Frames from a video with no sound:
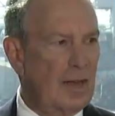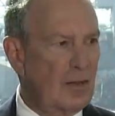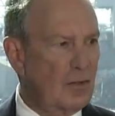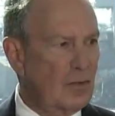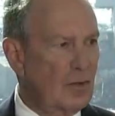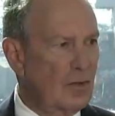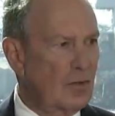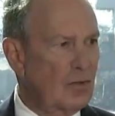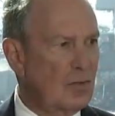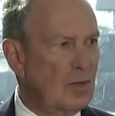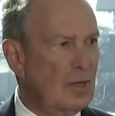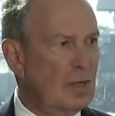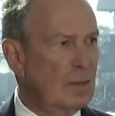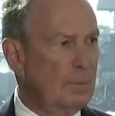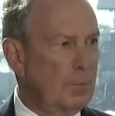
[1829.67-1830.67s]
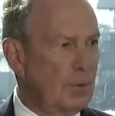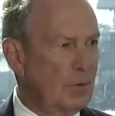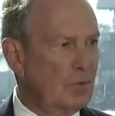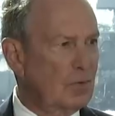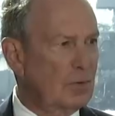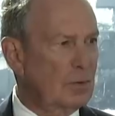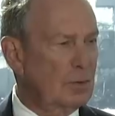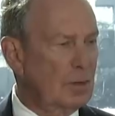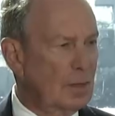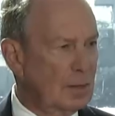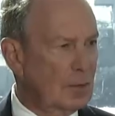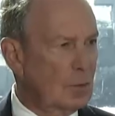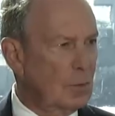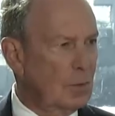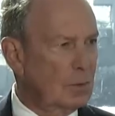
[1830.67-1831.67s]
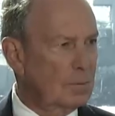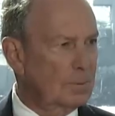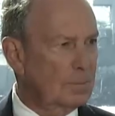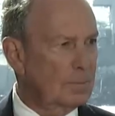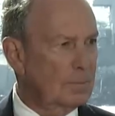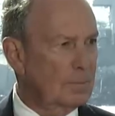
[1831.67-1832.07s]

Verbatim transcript: essence in a person, unquote.